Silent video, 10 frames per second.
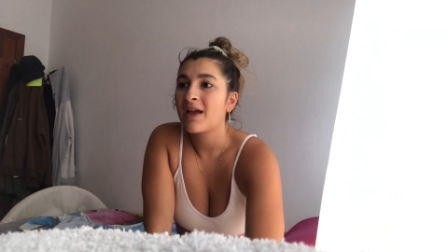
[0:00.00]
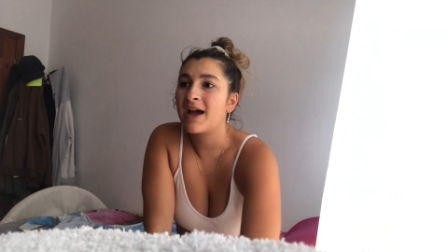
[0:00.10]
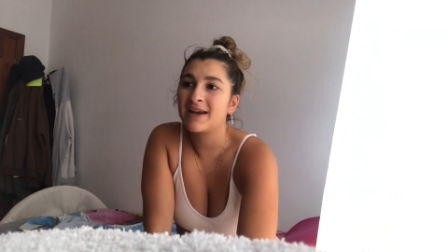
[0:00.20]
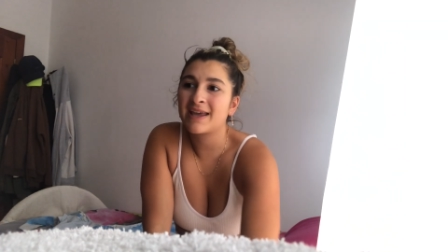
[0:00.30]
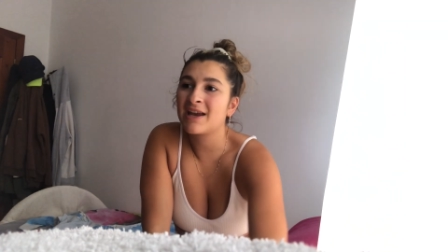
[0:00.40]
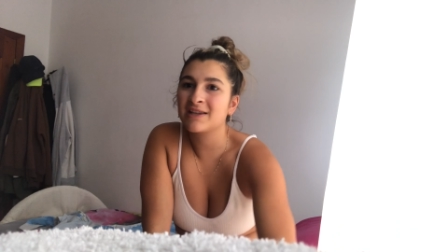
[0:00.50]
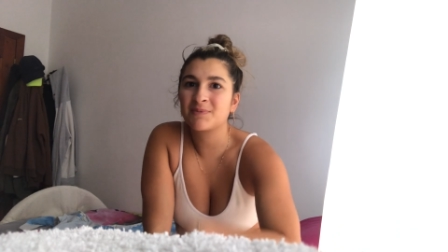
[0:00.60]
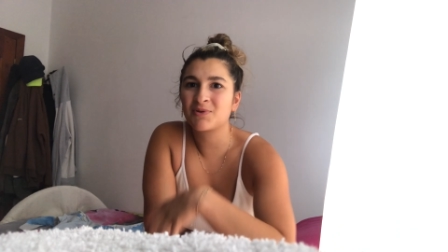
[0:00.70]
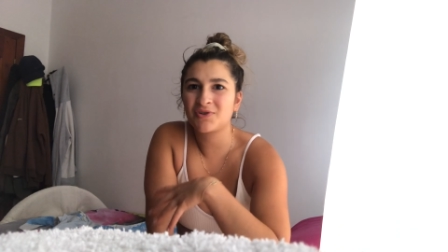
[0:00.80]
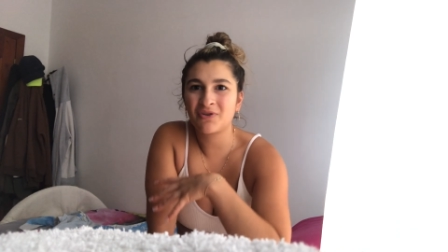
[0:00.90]
and again, it's
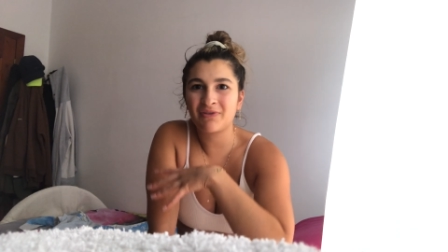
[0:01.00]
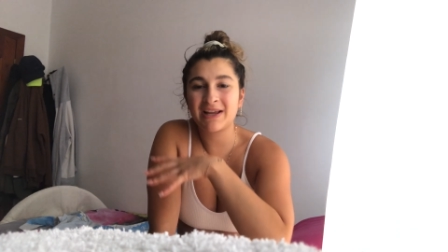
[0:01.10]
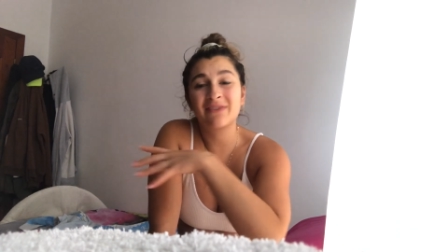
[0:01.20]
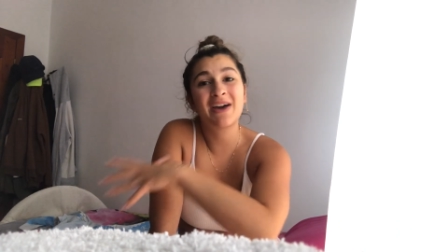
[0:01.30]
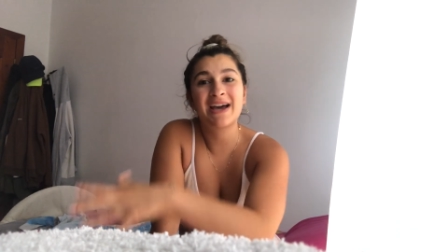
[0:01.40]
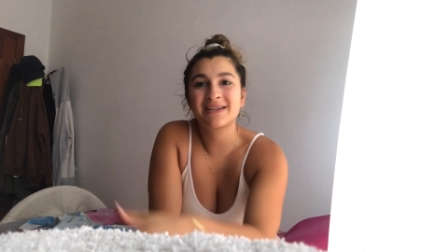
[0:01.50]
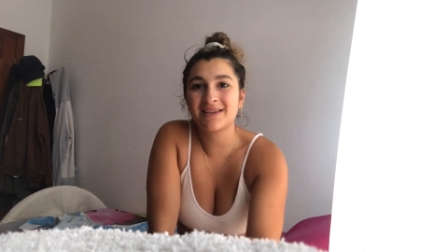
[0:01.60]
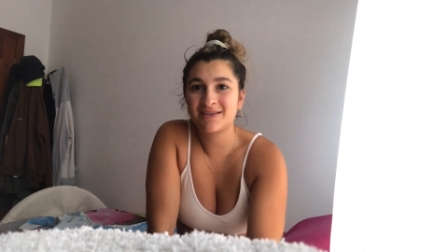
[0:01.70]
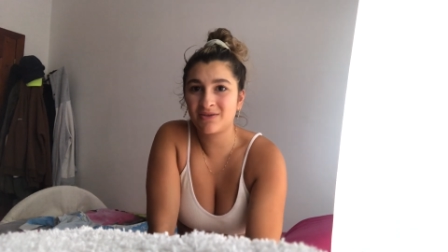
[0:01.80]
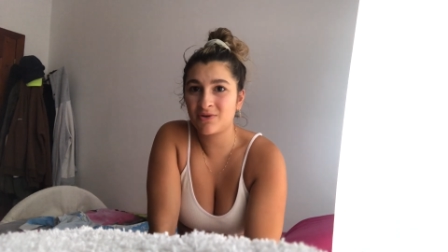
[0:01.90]
because you don't really have
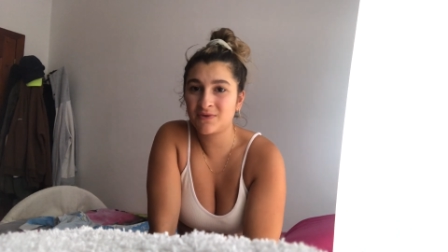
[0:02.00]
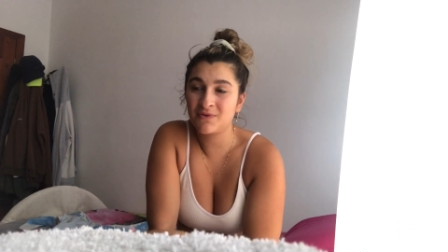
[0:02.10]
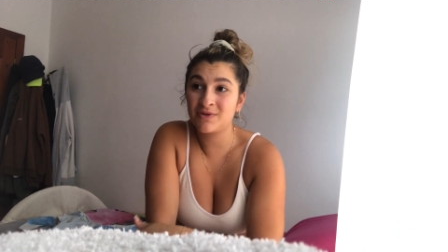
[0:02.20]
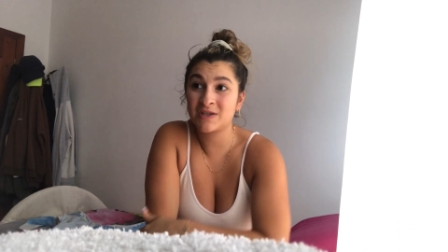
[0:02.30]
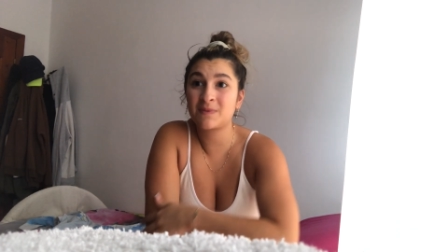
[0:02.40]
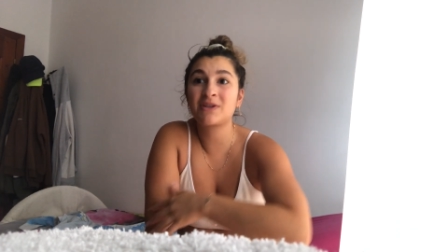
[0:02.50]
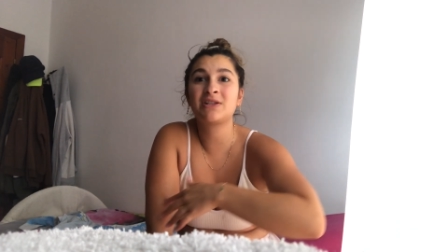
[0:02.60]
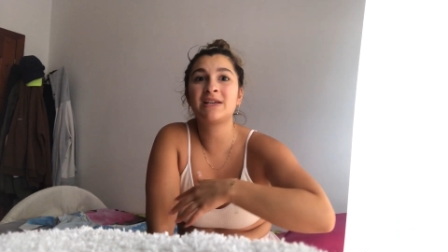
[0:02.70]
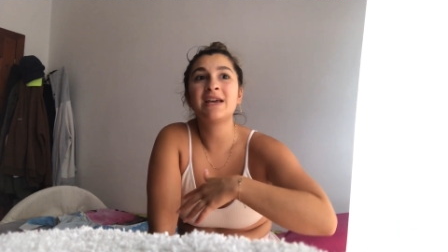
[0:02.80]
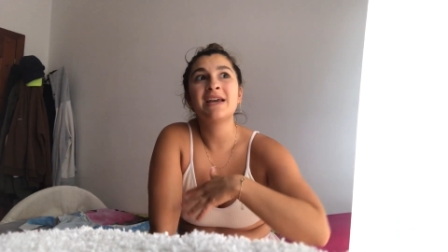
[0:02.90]
access to those foods,
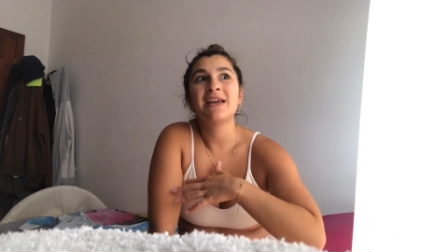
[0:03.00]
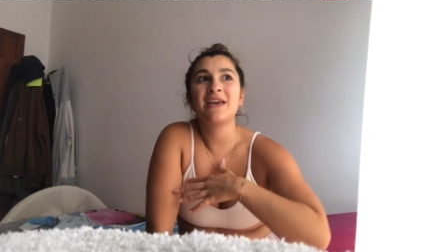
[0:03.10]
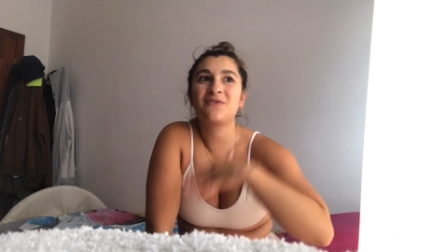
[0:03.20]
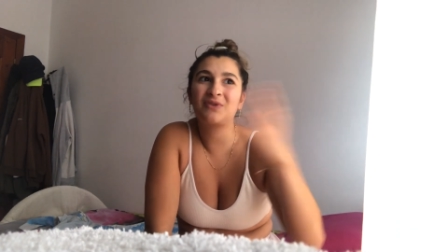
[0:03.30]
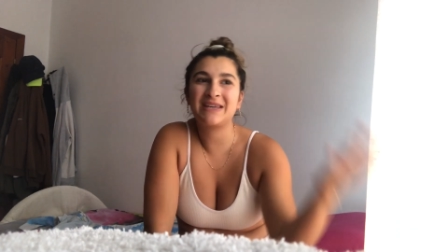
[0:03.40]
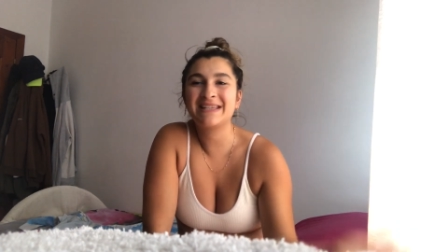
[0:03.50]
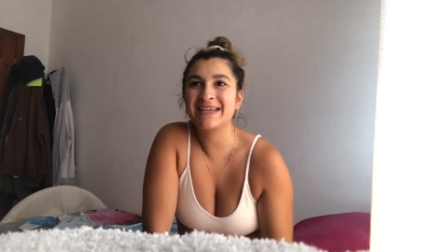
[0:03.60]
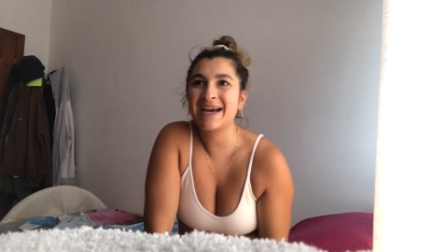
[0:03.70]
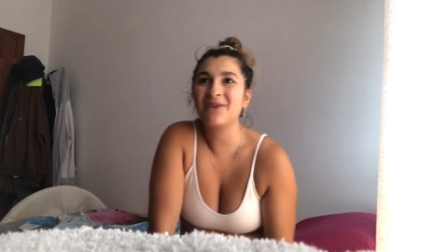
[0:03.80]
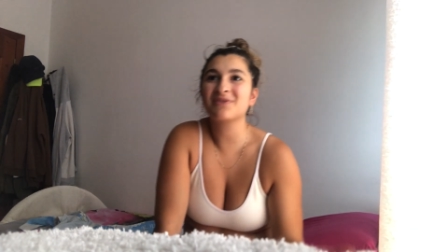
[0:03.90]
especially if you're
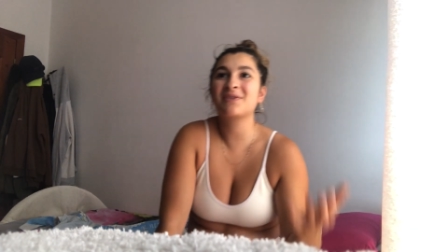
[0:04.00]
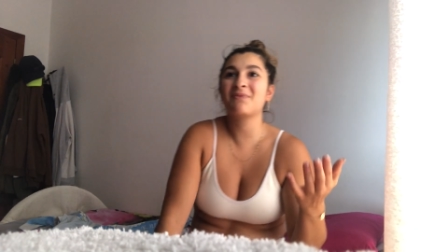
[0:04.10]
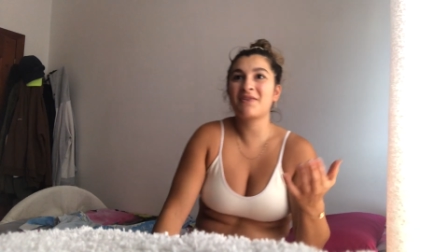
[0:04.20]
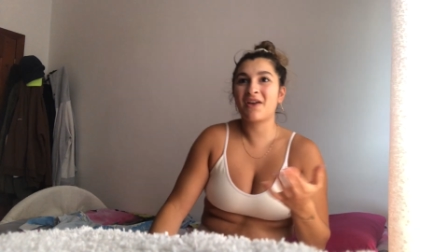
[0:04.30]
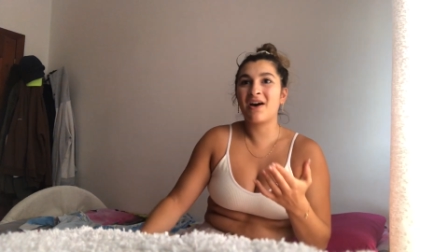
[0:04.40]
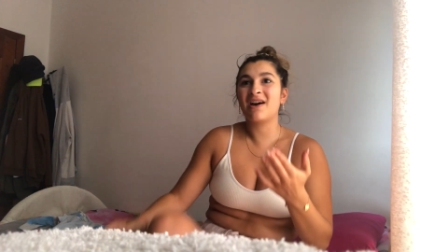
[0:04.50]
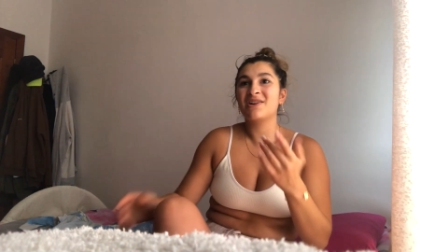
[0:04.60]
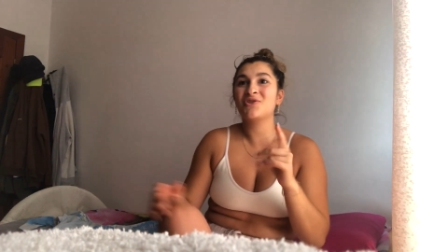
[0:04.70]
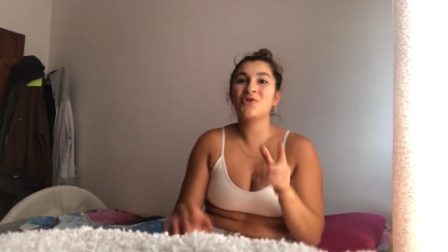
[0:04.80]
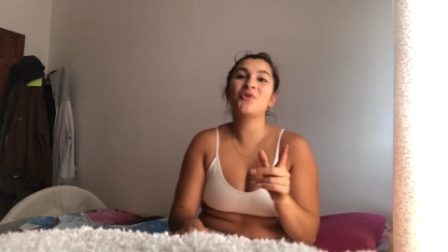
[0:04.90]
eating out. Something that I
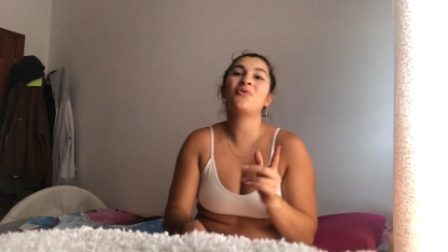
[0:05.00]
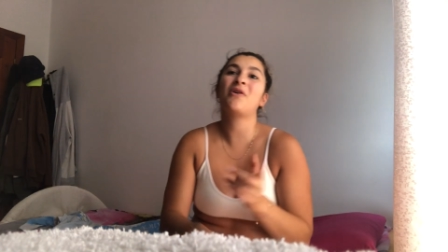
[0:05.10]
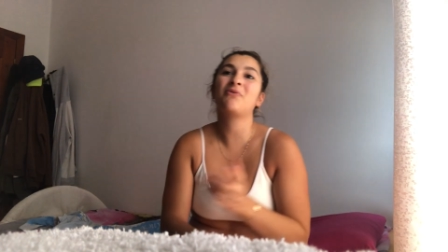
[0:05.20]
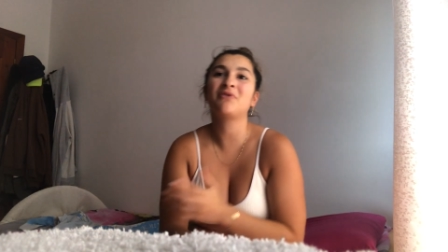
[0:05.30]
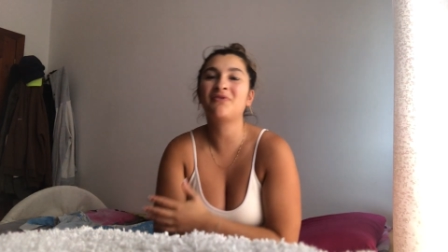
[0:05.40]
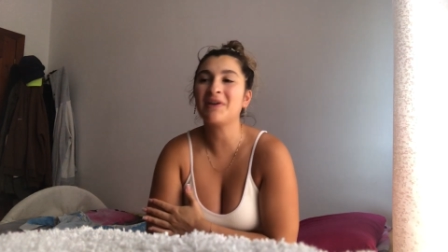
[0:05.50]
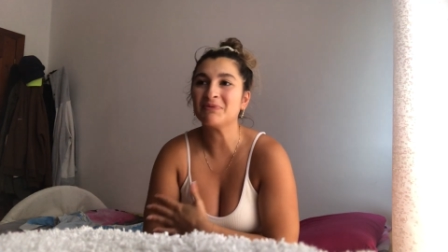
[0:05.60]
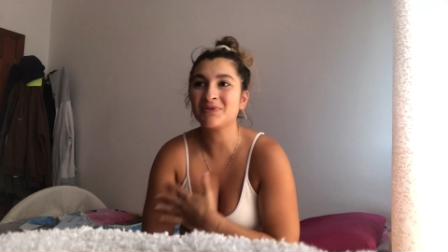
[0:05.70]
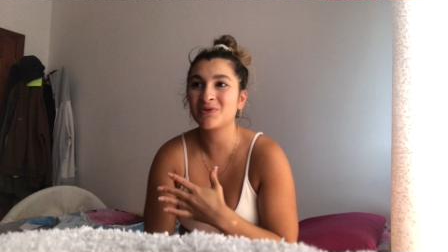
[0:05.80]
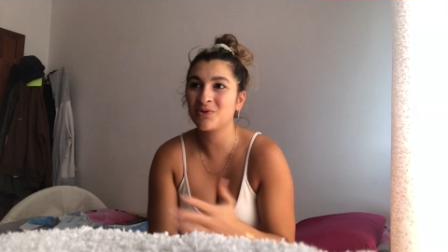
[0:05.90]
know I would have found
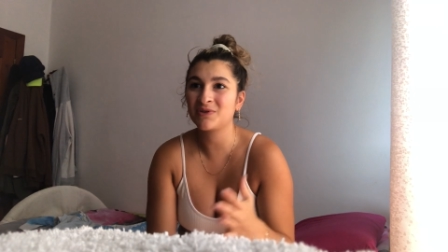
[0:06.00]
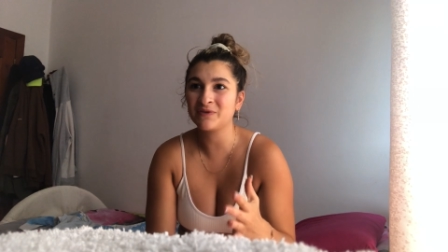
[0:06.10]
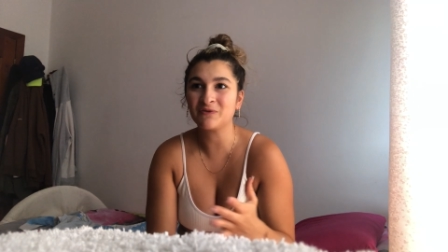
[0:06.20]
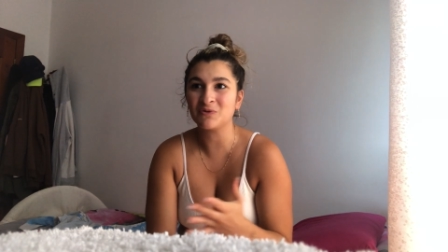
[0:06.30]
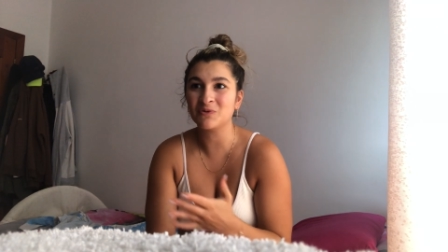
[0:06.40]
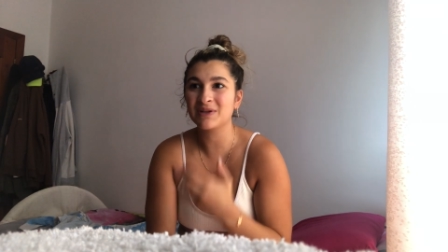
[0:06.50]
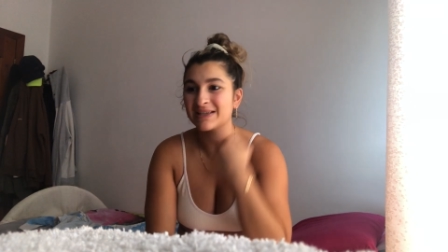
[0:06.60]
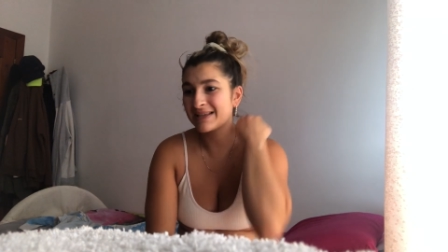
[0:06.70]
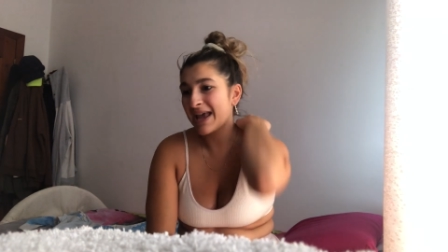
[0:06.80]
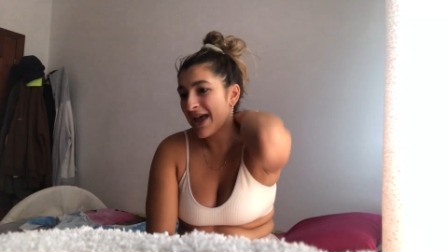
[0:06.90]
so difficult
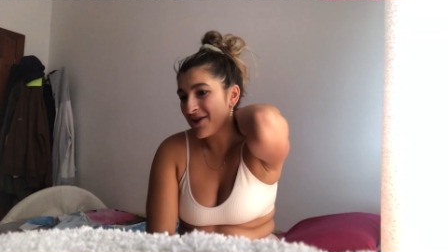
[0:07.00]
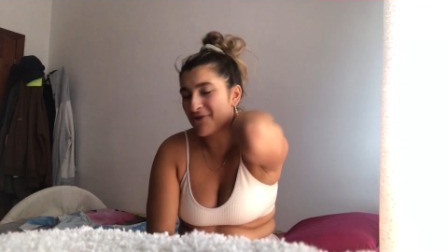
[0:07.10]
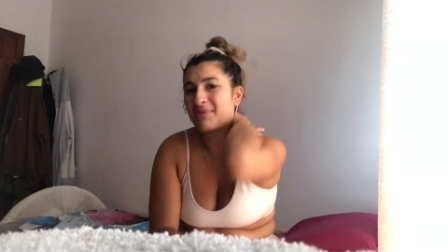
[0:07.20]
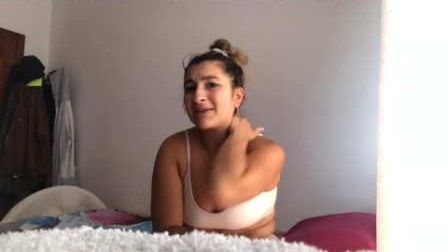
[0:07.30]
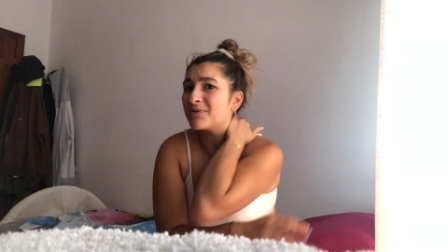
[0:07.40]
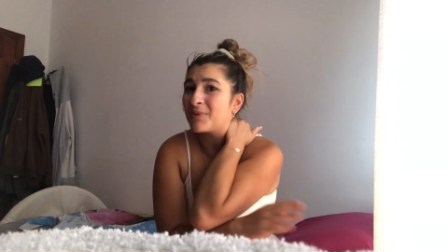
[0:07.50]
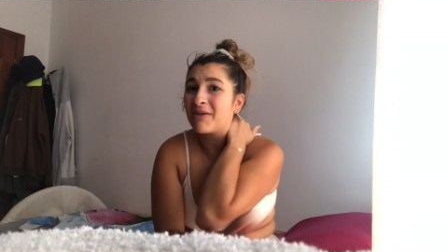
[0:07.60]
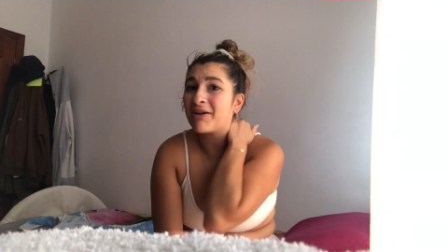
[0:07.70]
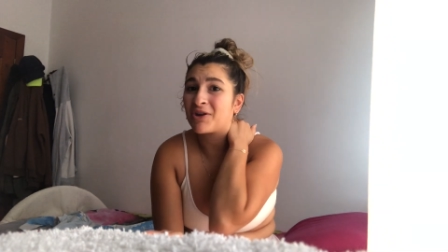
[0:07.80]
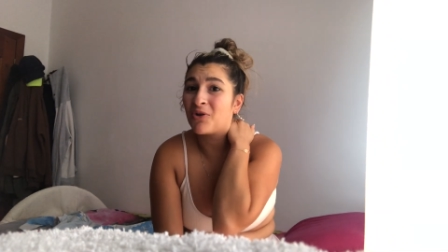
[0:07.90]
is, no matter where
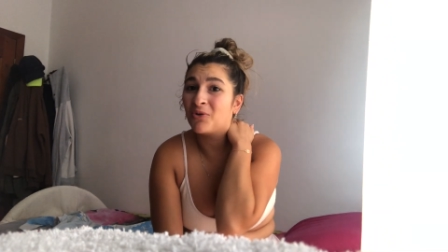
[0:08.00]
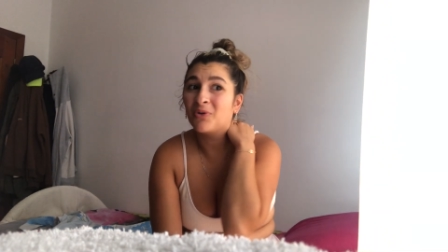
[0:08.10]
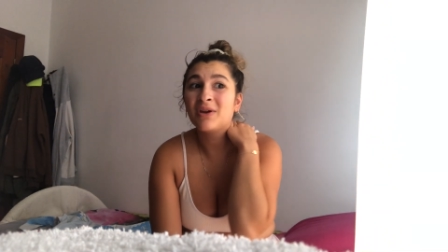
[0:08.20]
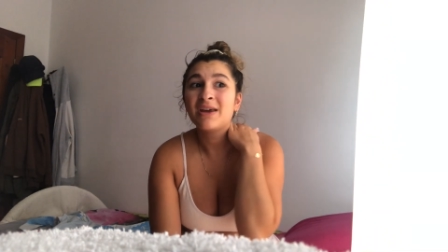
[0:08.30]
I go,